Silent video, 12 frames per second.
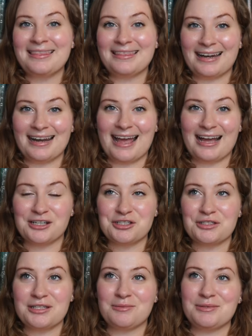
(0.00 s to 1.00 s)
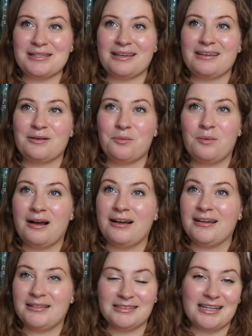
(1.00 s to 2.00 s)
that I actually was like
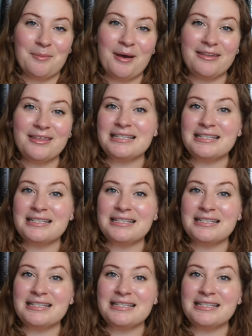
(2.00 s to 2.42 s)
why did I buy